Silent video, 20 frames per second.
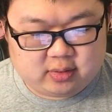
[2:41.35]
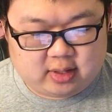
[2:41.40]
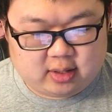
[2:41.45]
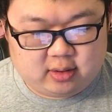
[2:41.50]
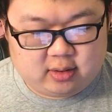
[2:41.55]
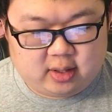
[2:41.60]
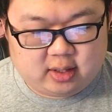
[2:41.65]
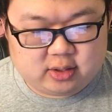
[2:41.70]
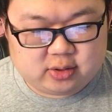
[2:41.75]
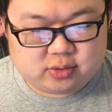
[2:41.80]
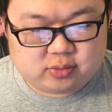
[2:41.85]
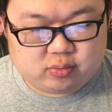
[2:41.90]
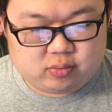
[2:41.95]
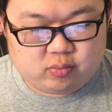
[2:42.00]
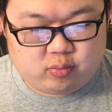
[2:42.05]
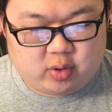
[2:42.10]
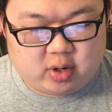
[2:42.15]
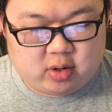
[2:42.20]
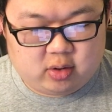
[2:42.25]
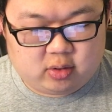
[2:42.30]
They look like just
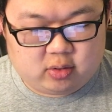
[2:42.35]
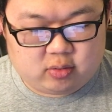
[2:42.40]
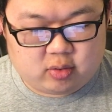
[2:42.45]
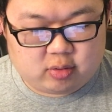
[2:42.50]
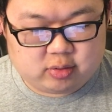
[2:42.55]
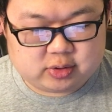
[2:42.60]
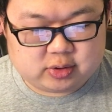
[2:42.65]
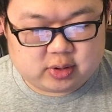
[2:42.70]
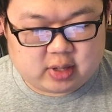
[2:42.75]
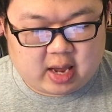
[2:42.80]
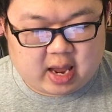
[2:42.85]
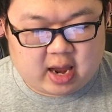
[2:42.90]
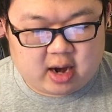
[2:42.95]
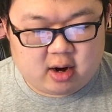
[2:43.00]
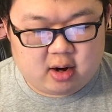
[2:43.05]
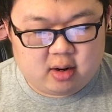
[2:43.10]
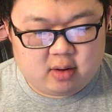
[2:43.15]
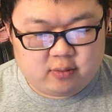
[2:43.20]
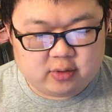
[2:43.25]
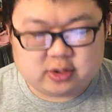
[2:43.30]
weird, gross
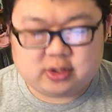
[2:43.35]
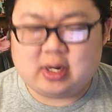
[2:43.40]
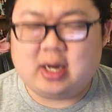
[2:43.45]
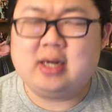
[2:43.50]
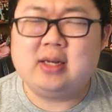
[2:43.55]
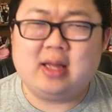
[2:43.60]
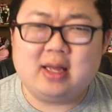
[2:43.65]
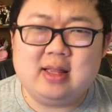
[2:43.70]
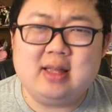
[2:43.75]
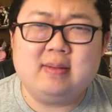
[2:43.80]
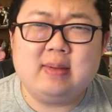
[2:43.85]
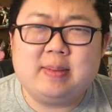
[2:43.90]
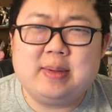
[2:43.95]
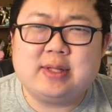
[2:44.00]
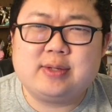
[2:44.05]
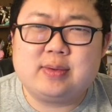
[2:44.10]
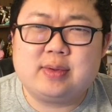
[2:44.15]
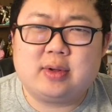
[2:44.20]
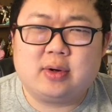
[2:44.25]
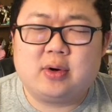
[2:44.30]
hair, which I think maybe
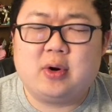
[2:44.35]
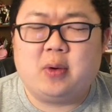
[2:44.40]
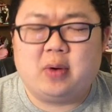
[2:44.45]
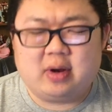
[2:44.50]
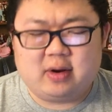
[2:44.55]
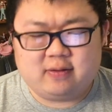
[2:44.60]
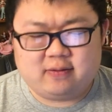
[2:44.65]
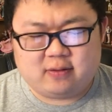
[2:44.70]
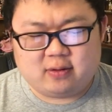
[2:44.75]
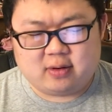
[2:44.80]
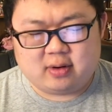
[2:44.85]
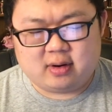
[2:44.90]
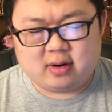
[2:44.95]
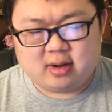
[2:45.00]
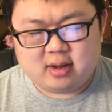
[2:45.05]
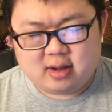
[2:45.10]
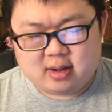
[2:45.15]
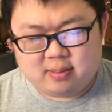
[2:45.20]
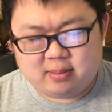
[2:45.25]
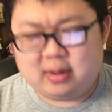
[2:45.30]
that's what they're going for,
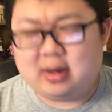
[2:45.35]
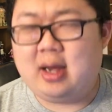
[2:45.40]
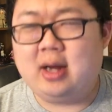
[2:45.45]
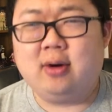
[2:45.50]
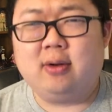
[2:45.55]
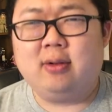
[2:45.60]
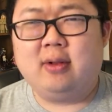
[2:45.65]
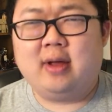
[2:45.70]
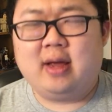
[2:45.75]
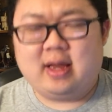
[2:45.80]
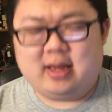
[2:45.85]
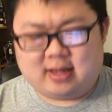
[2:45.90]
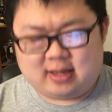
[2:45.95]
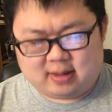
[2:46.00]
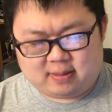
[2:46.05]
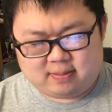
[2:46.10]
but I don't like